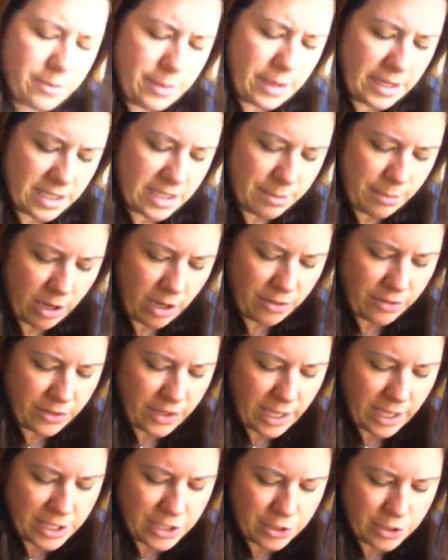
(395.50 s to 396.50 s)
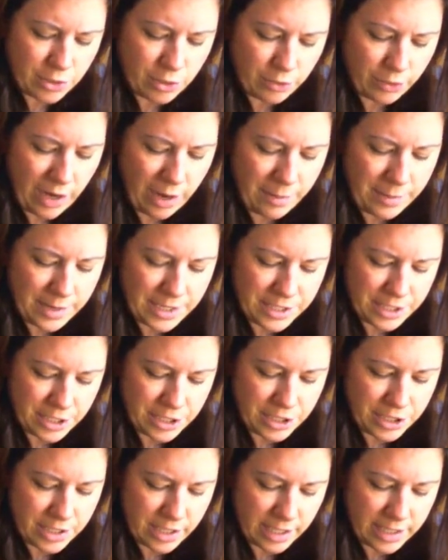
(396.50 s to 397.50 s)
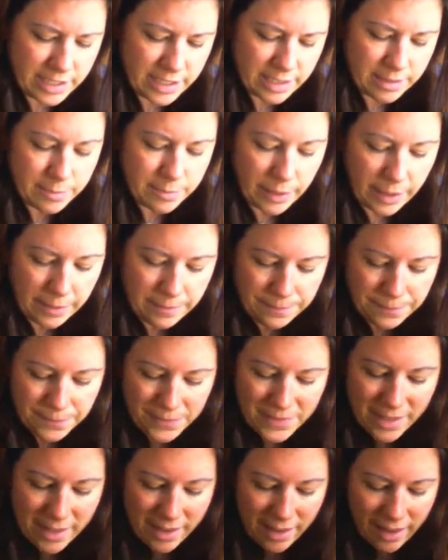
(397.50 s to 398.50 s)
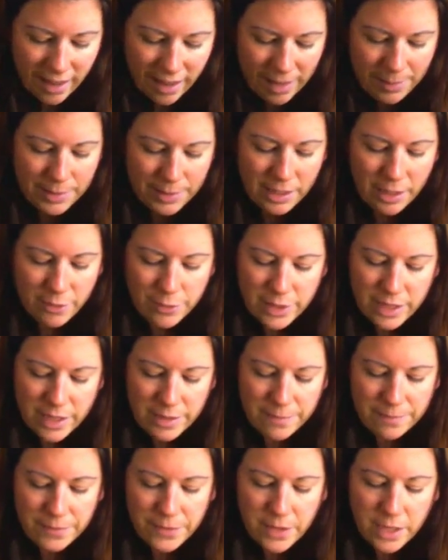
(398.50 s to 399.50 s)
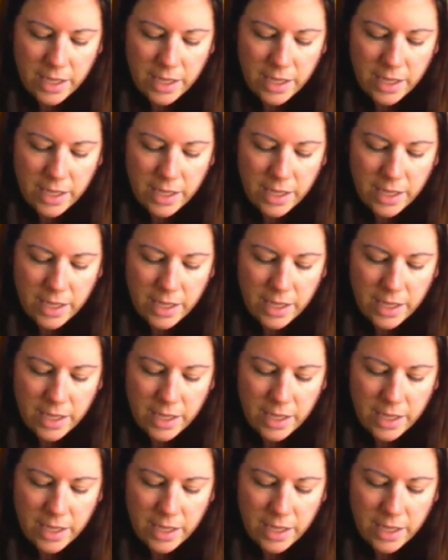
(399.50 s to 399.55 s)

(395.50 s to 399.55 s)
to make some modifications over how many stitches I did, but I'm in love with it.